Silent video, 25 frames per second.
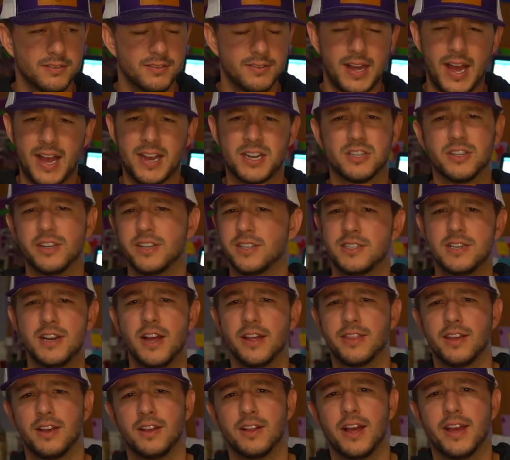Actually, it's
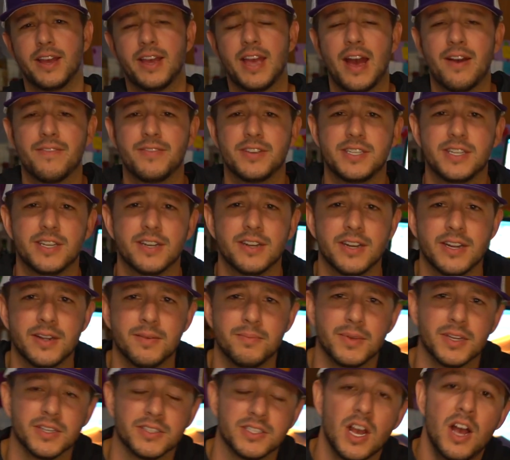nothing like cafeteria
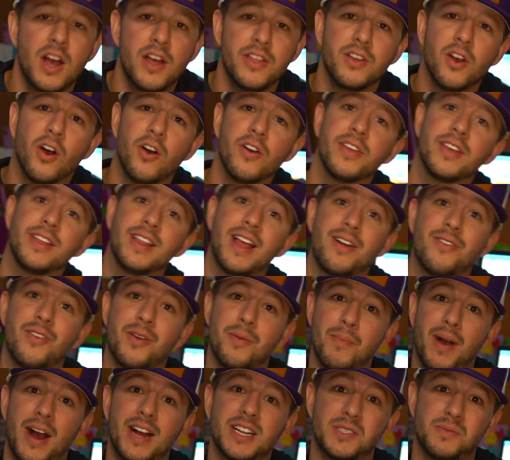meals. The only thing that
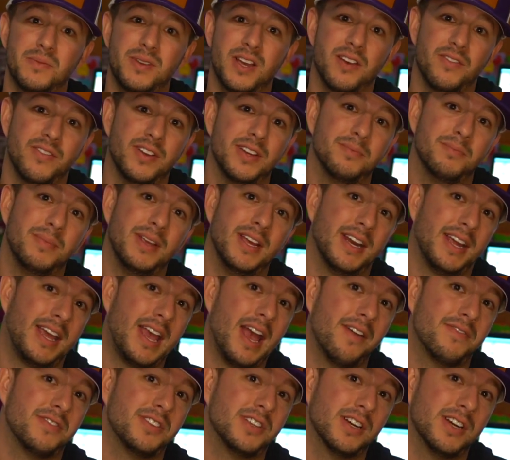reminds me of it being a
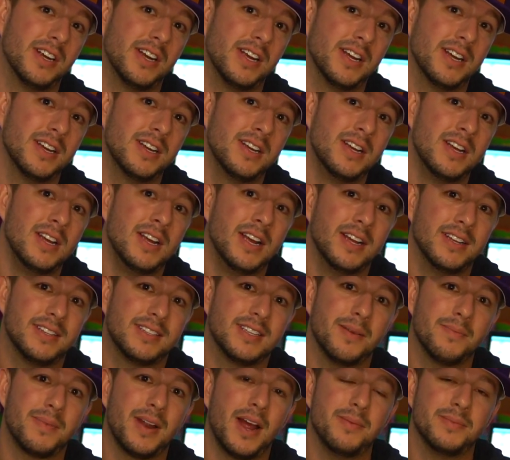cafeteria is
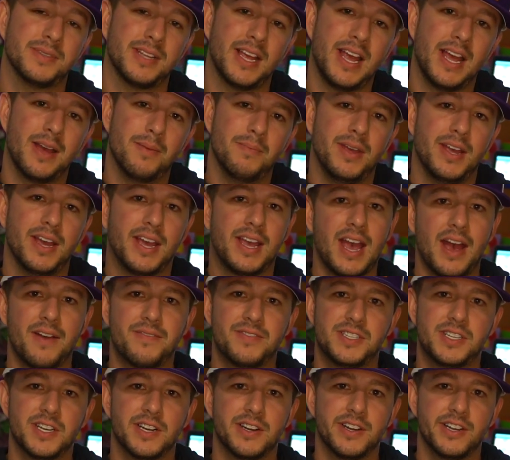sometimes they hand me a
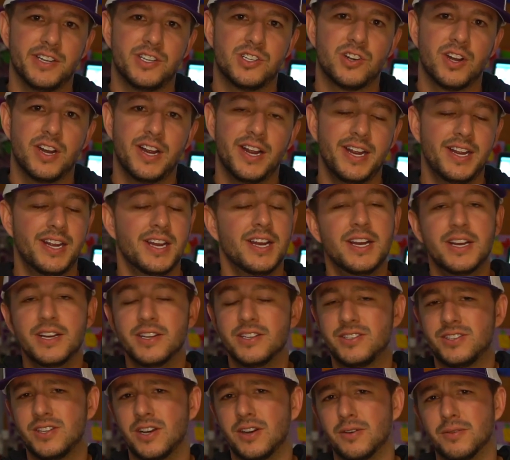cafeteria tray.
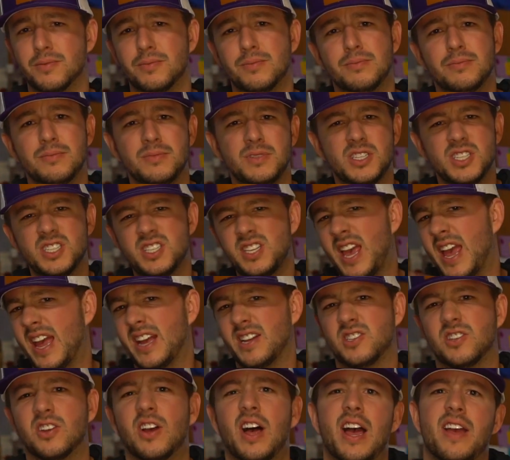So just
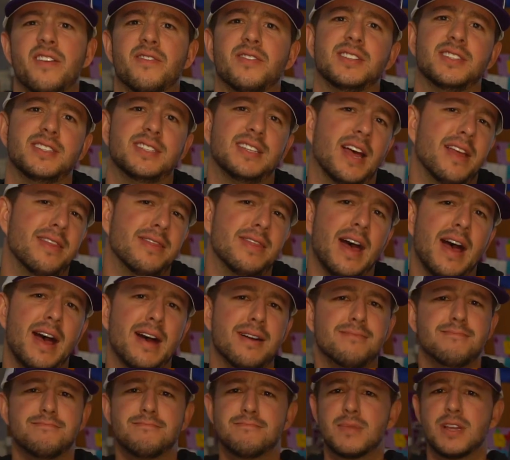cancel, I even said
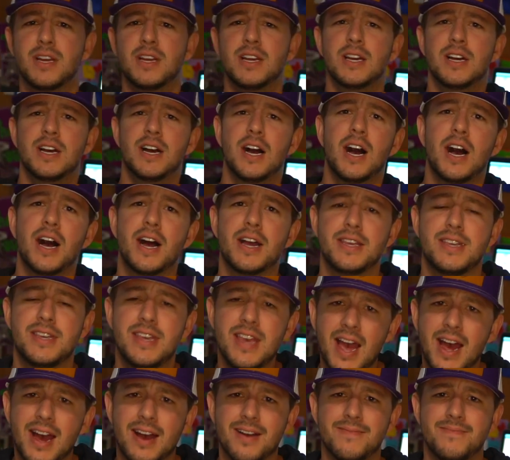that.
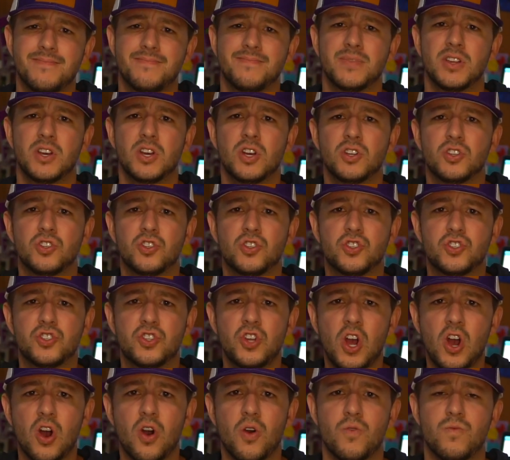Yeah,
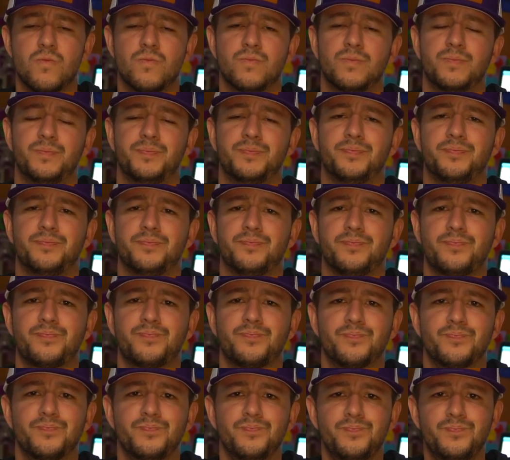so
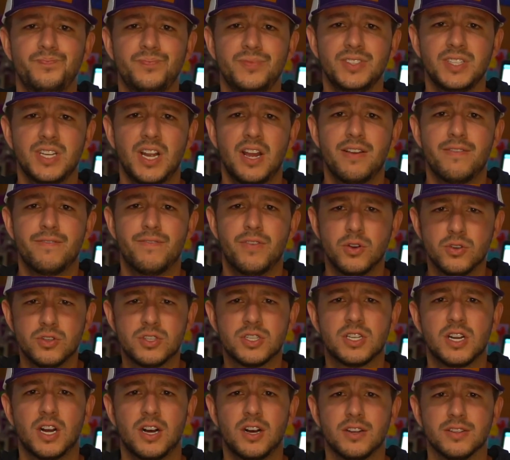food
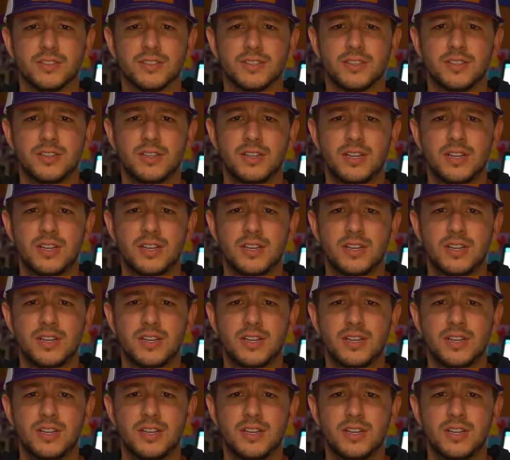stalls.